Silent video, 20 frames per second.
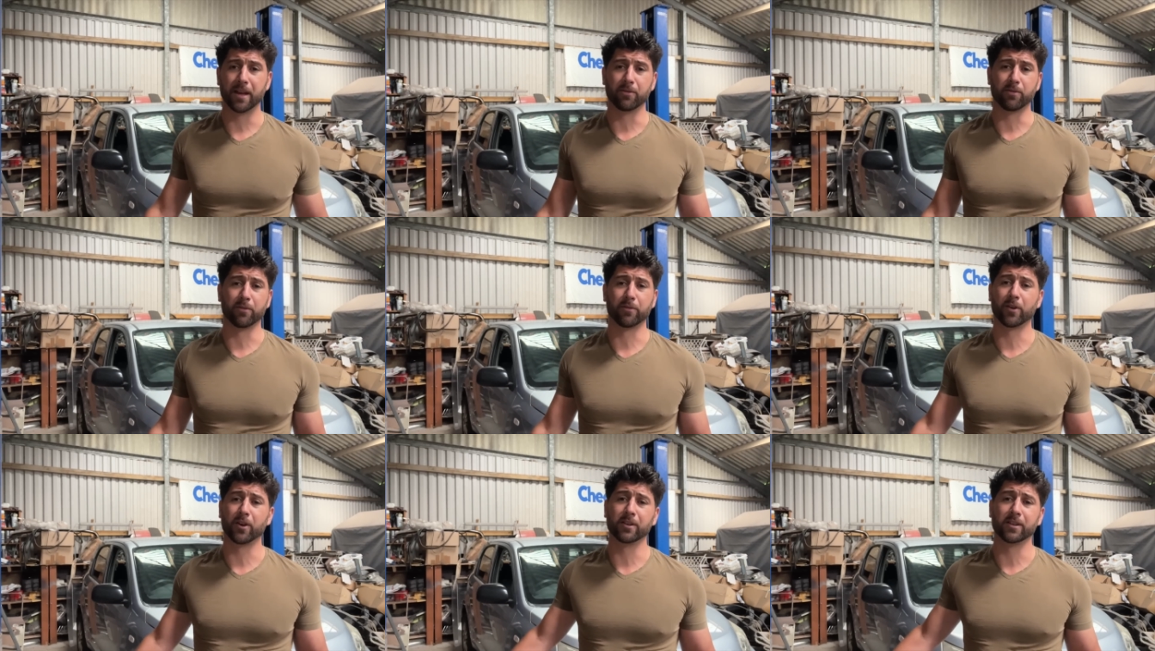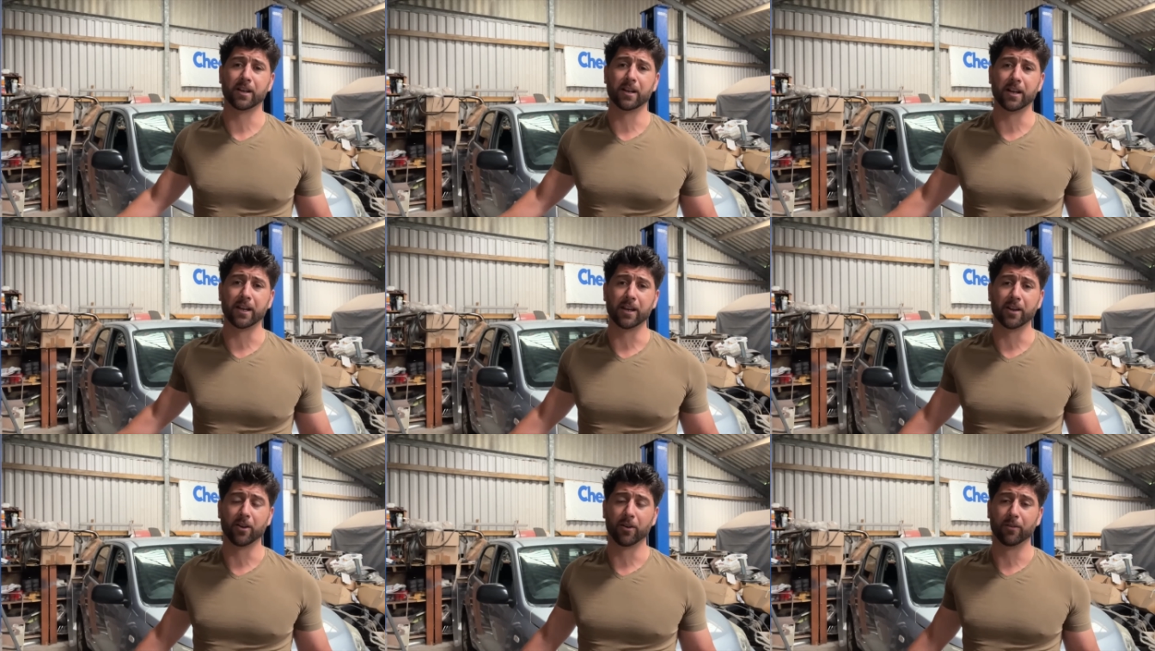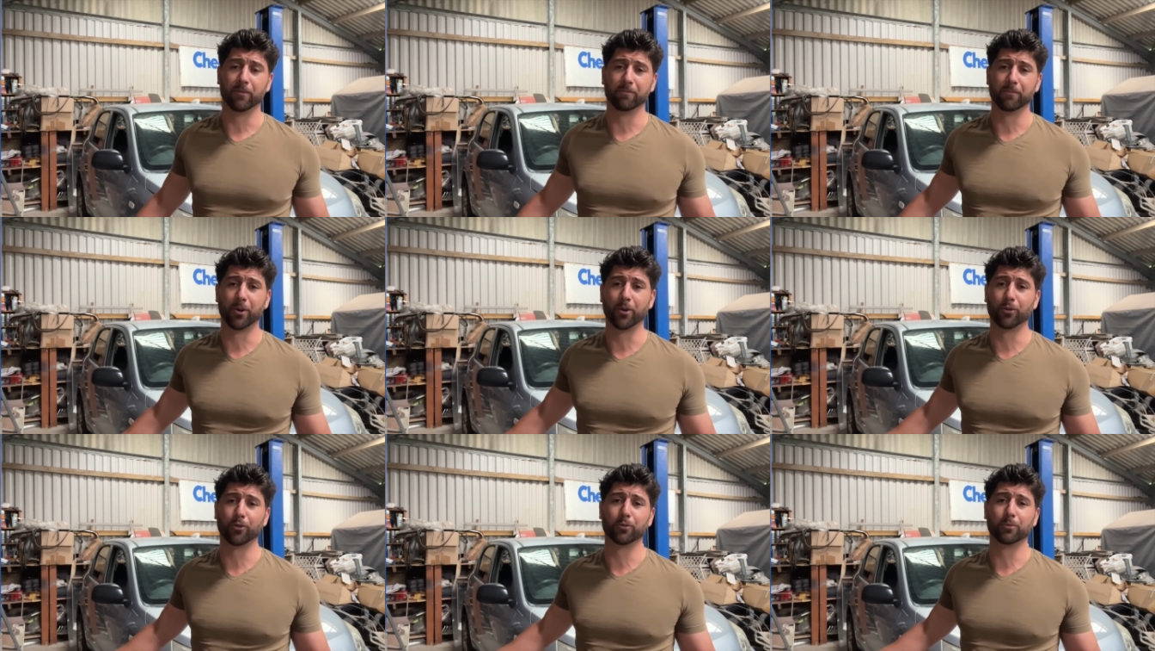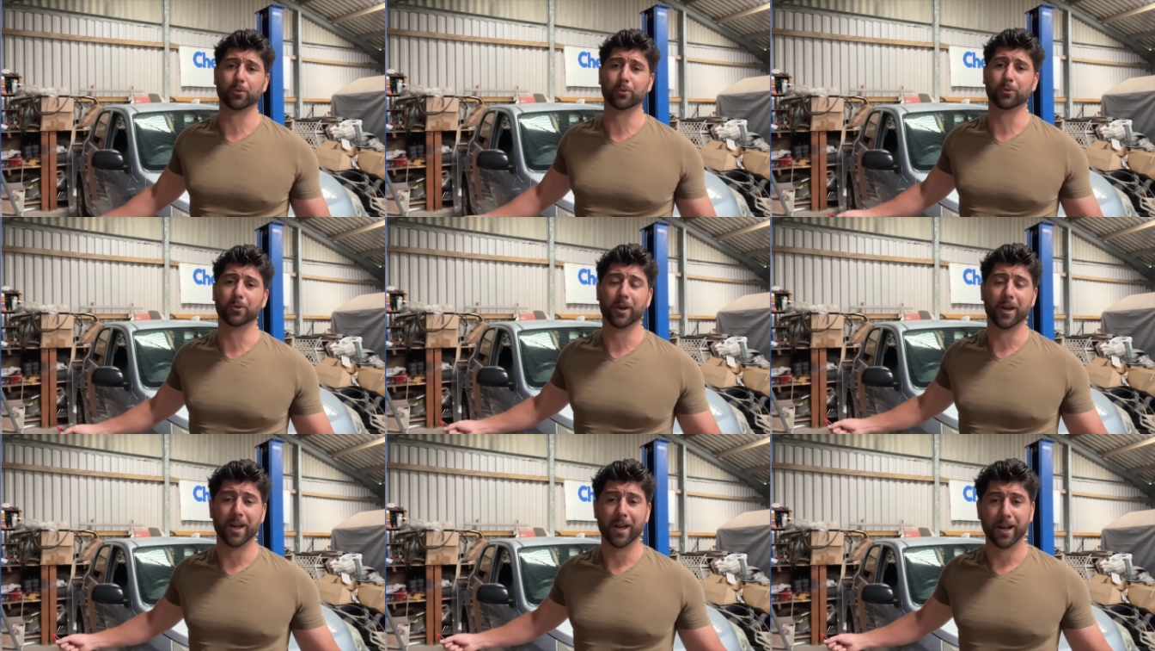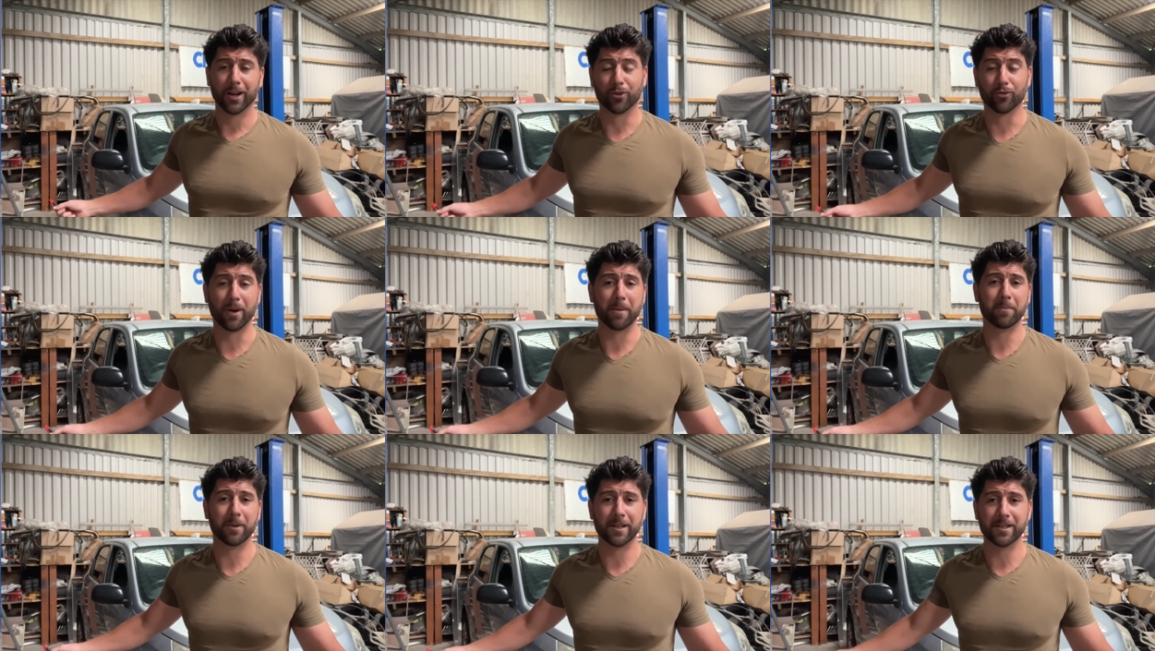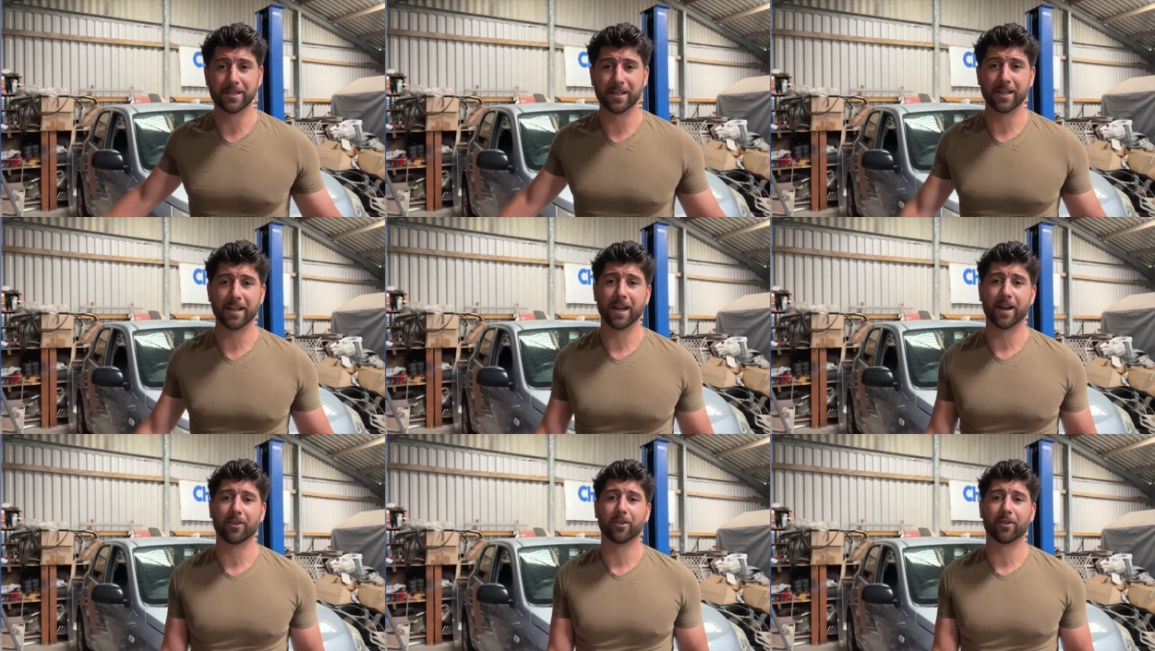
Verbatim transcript: If I find any horrible gremlins in there.